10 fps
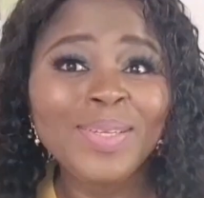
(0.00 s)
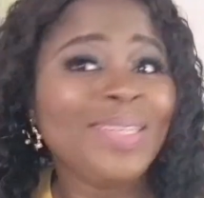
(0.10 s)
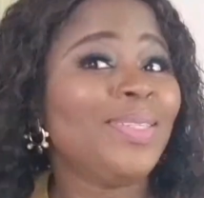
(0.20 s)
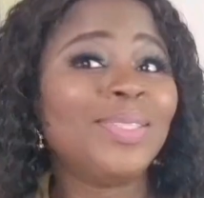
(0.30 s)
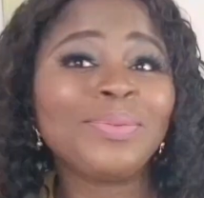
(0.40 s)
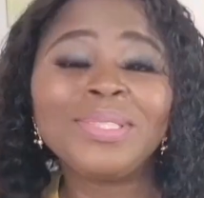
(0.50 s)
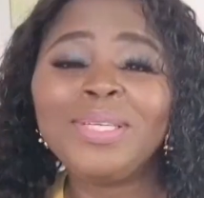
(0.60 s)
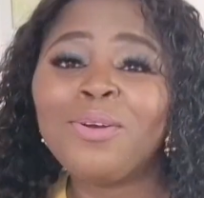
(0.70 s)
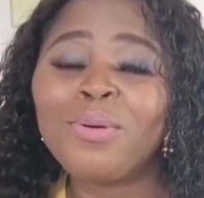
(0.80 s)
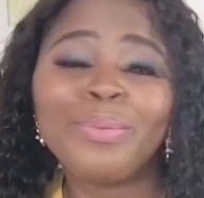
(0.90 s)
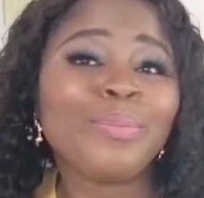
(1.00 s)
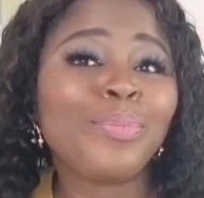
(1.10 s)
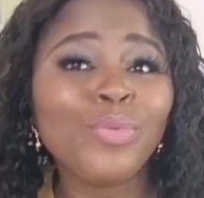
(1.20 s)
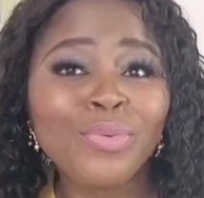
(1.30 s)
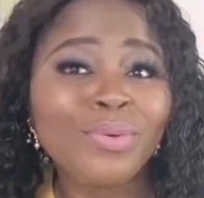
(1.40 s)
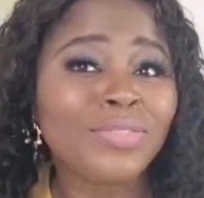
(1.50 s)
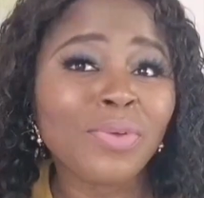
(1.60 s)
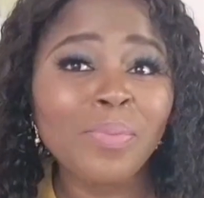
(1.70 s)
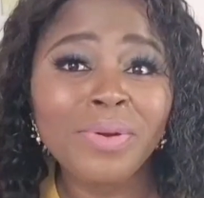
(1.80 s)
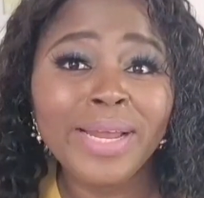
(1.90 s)
during your
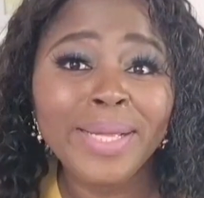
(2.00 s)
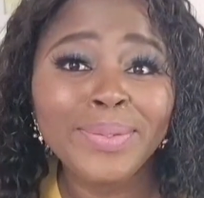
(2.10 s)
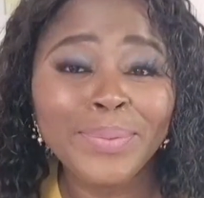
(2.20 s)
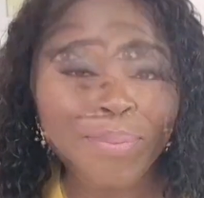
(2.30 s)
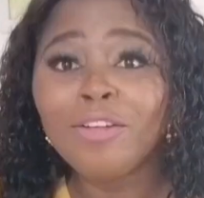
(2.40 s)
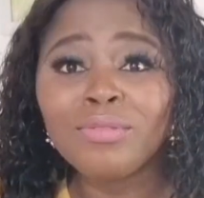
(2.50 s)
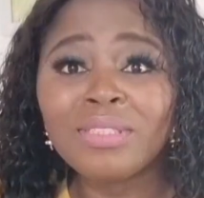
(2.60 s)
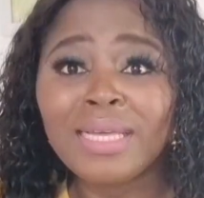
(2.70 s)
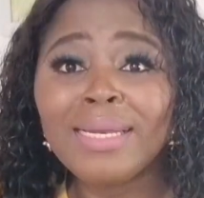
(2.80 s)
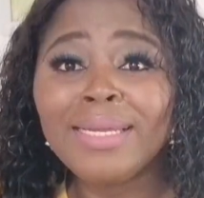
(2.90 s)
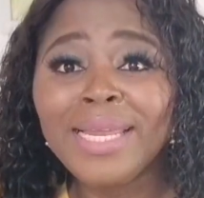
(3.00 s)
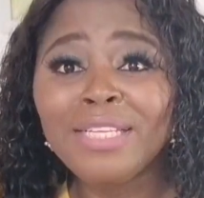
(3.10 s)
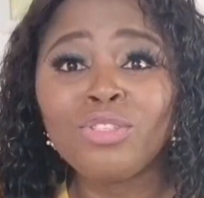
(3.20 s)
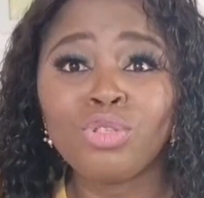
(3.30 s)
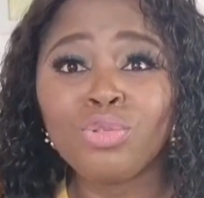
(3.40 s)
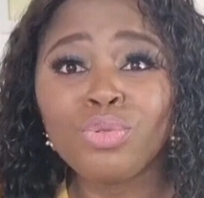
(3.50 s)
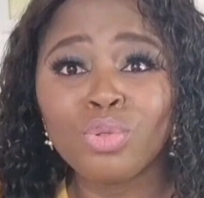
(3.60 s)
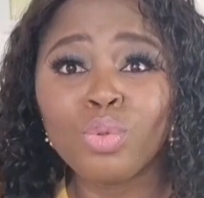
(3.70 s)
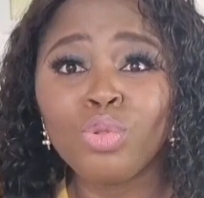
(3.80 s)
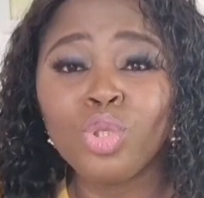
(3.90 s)
Prüfungsvorbereitung. You have to start learning to do
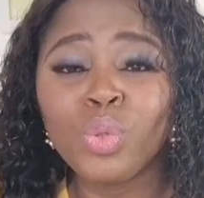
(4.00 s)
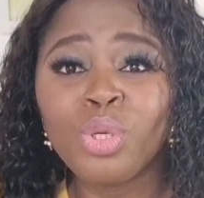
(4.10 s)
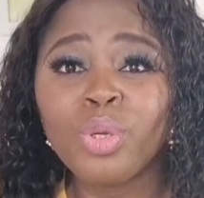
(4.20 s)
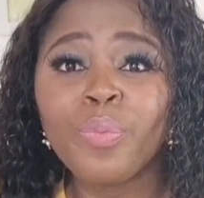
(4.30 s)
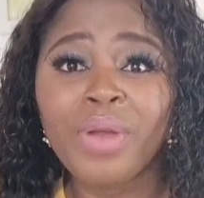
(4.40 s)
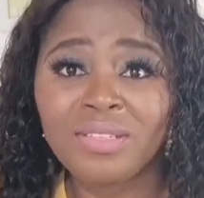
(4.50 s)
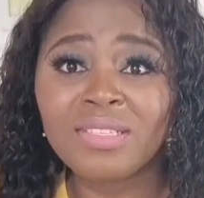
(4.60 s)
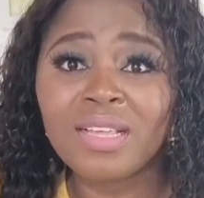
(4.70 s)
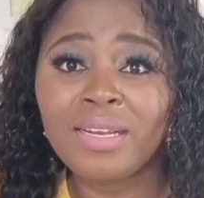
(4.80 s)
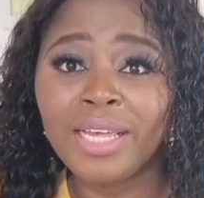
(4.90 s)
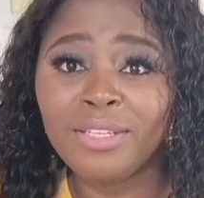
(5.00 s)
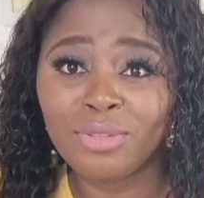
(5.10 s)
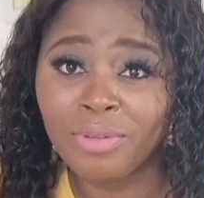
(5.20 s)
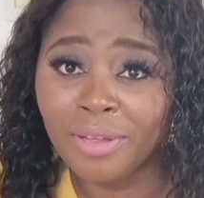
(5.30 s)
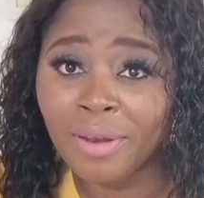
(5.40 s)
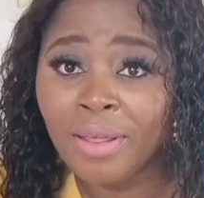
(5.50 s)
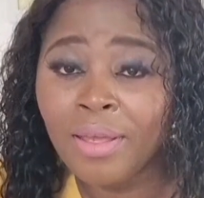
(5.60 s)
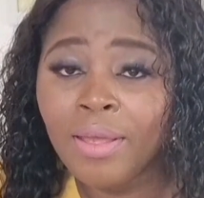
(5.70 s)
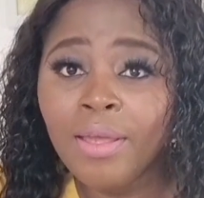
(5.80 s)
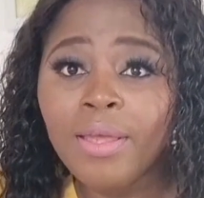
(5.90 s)
so during your Praxisanleitungen
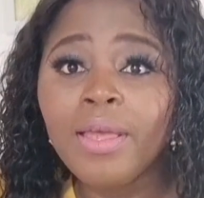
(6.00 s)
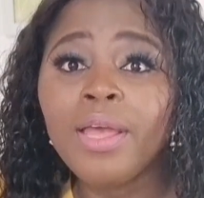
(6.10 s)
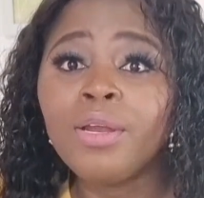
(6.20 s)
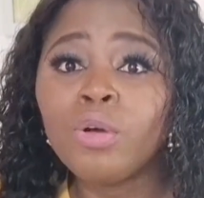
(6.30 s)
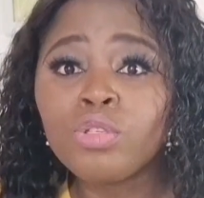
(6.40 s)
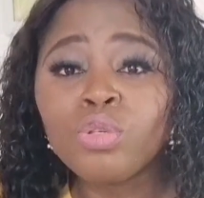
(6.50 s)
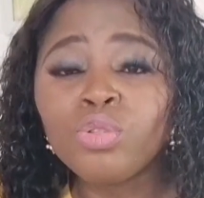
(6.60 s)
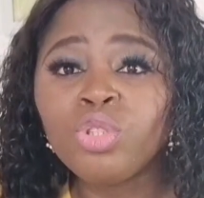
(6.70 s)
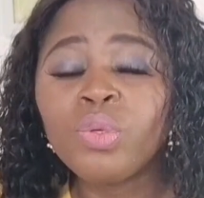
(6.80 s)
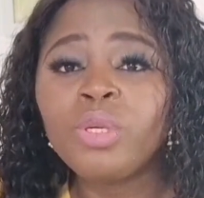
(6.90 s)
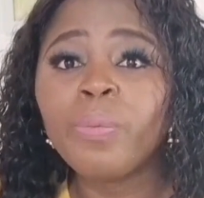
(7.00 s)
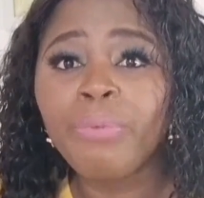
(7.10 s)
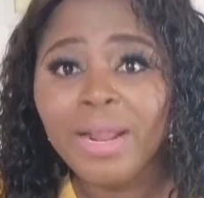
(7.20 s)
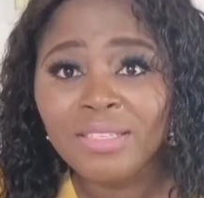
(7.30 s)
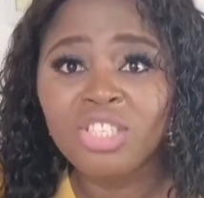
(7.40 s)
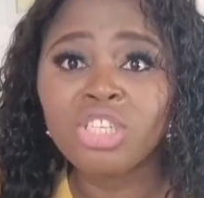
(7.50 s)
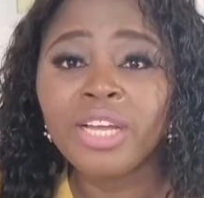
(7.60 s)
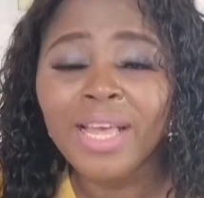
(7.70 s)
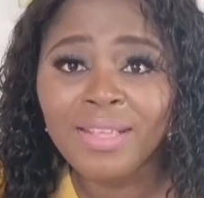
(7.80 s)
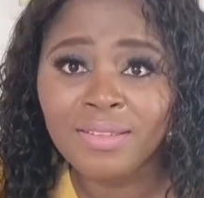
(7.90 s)
and also during your praktische
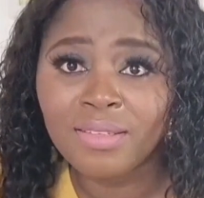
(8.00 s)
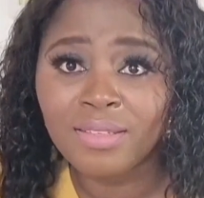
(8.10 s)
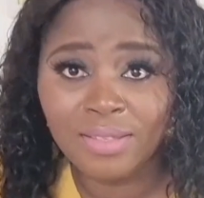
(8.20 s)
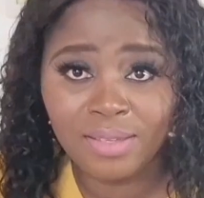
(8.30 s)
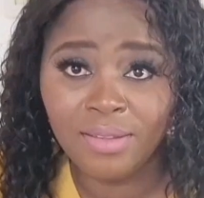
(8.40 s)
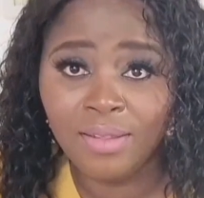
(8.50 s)
Einsätze.